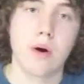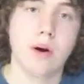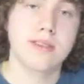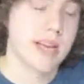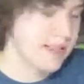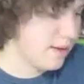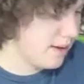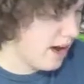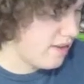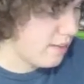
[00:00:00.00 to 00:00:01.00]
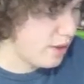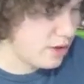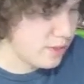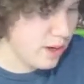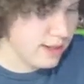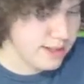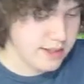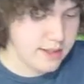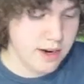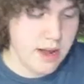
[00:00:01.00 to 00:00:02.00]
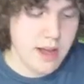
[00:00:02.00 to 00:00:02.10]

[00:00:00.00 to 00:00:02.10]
also has an Ivy Bridge processor,